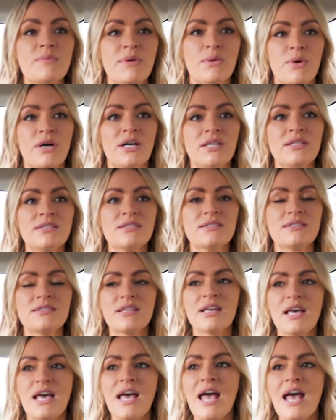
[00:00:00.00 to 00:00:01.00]
me once.
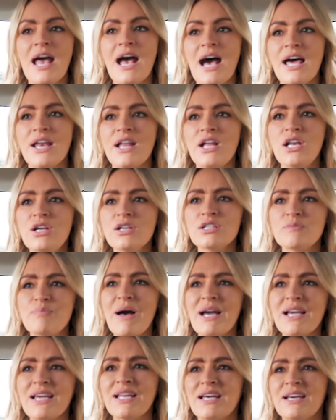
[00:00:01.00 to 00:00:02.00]
And I looked
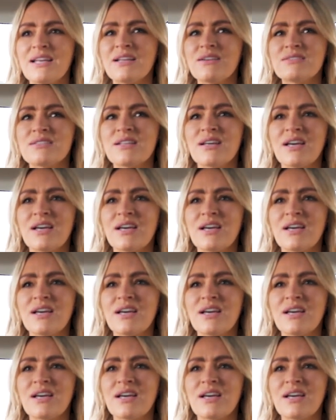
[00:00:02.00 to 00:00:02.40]
back at it and I was